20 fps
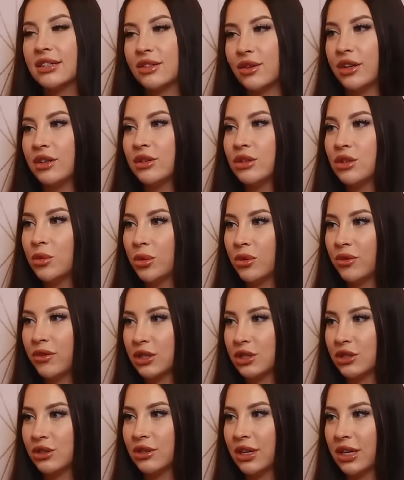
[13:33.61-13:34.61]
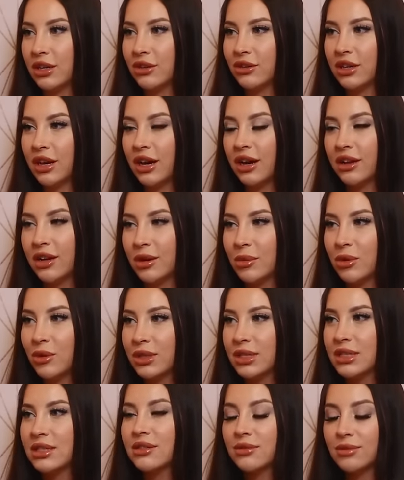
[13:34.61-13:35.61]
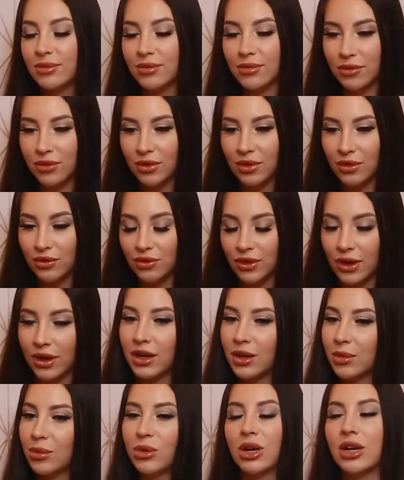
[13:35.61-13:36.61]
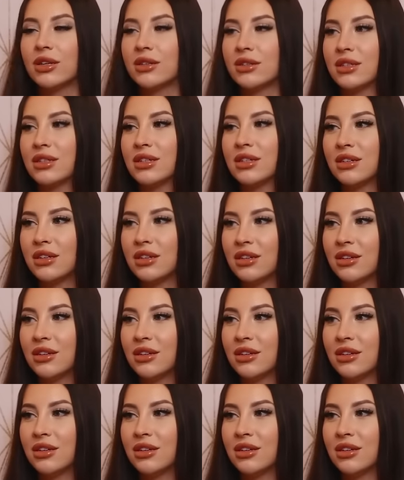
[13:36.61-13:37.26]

So I don't do professional anal yet, and I'm always very impressed.